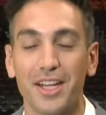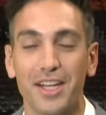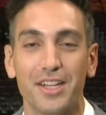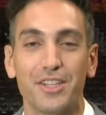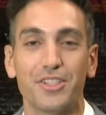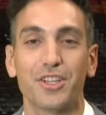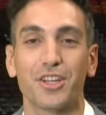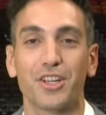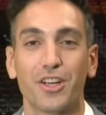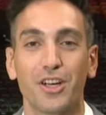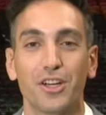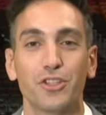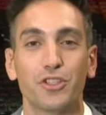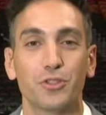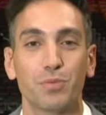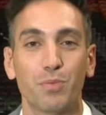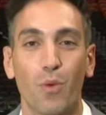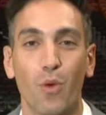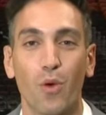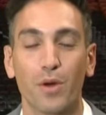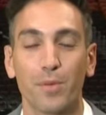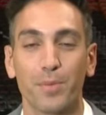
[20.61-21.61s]
He's a good
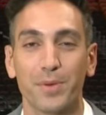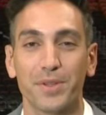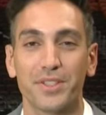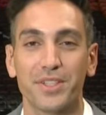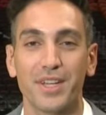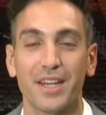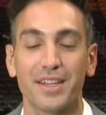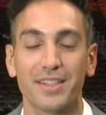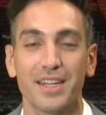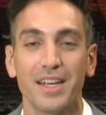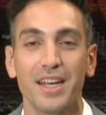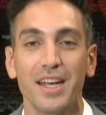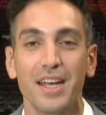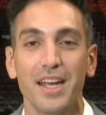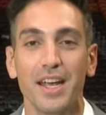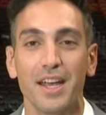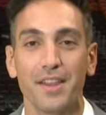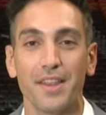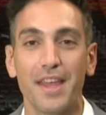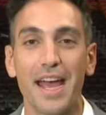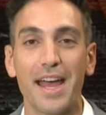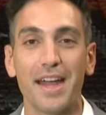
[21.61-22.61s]
sport, but says
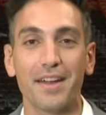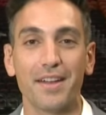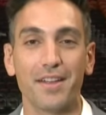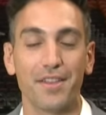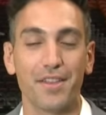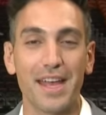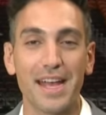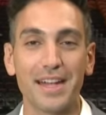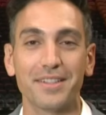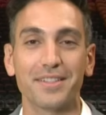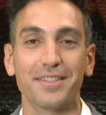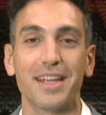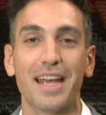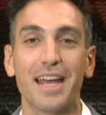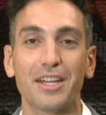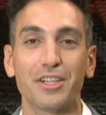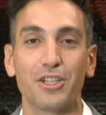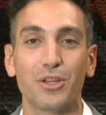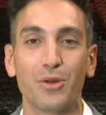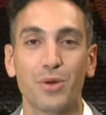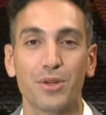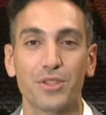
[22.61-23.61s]
that that
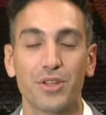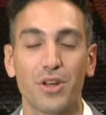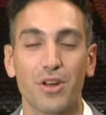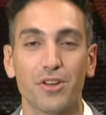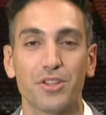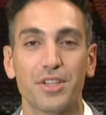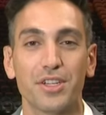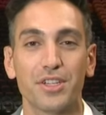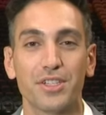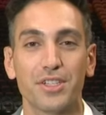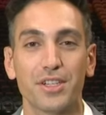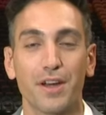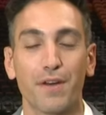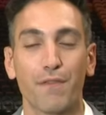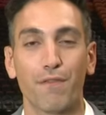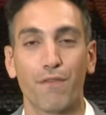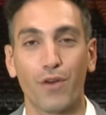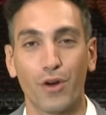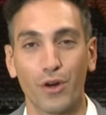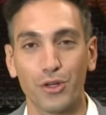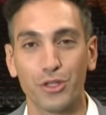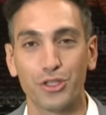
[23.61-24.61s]
statue is an artistic
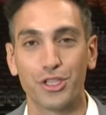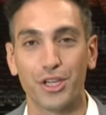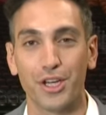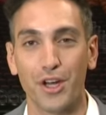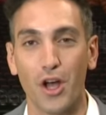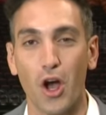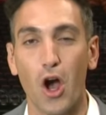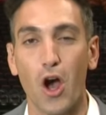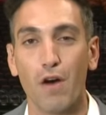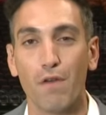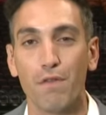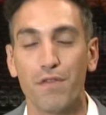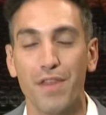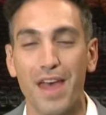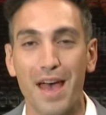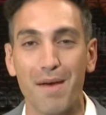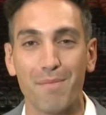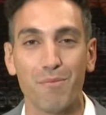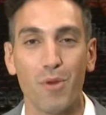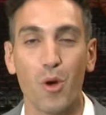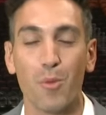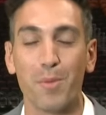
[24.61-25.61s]
version of
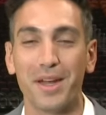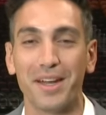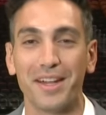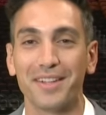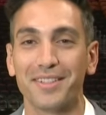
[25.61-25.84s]
that moment.